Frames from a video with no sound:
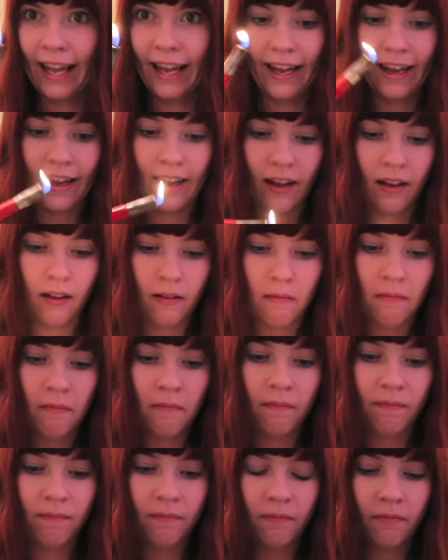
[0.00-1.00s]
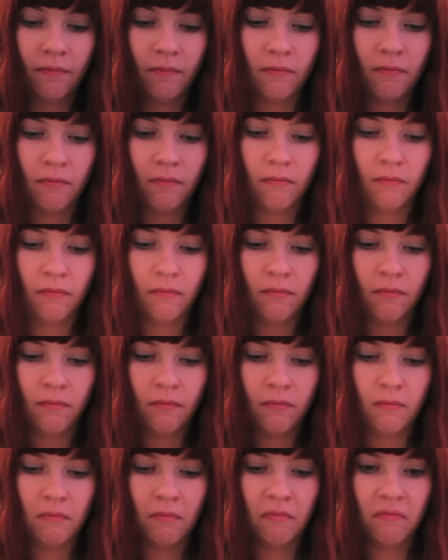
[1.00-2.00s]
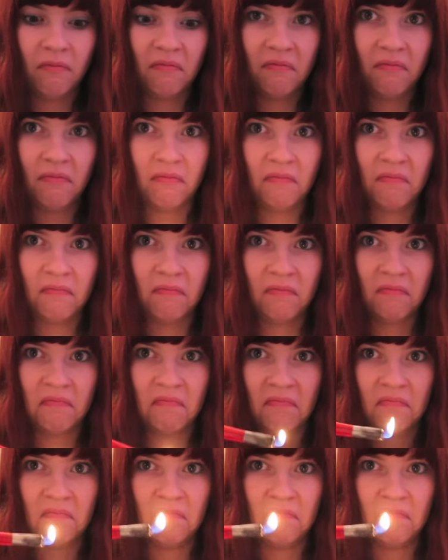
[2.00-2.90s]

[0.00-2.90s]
(no one is talking)